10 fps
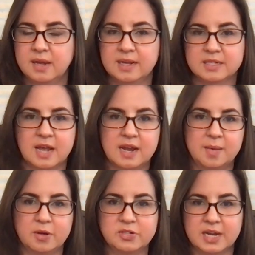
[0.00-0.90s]
excited
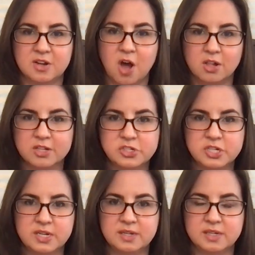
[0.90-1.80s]
about
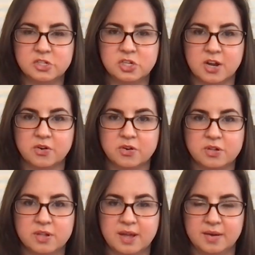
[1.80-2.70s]
technology in
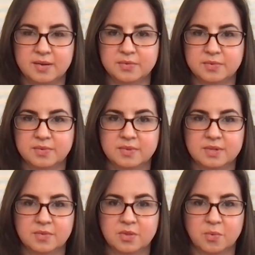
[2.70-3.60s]
general and
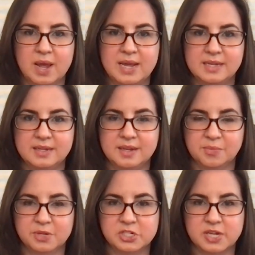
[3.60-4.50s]
the way in
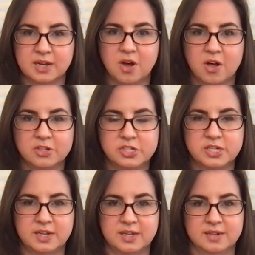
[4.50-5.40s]
which
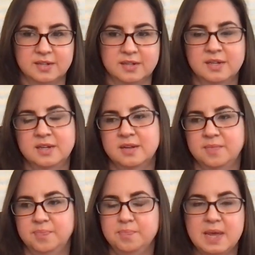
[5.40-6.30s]
technology can
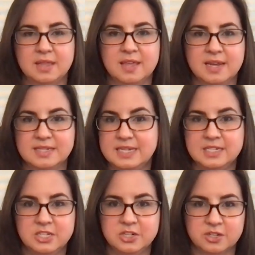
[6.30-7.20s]
make things
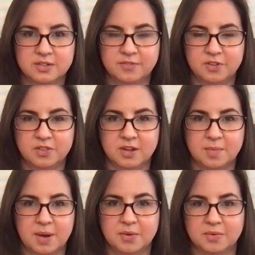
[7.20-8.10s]
easier. If you think
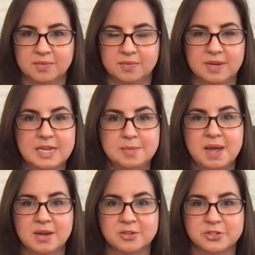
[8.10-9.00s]
about
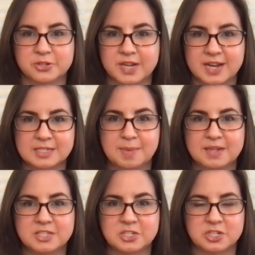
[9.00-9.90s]
emails or text
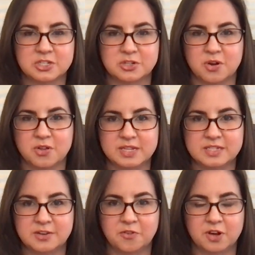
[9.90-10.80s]
messages or all these
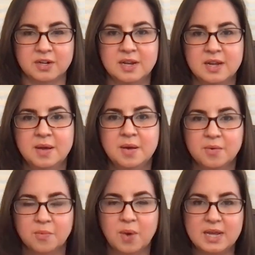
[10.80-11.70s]
different
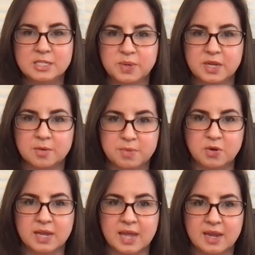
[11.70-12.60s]
ways we
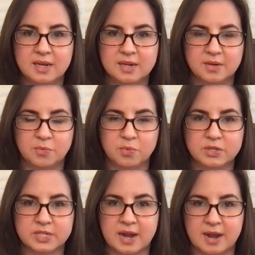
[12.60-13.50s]
communicate in real
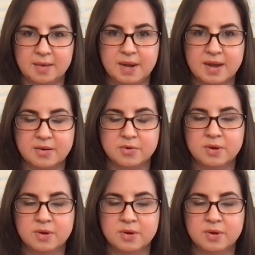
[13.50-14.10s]
time now,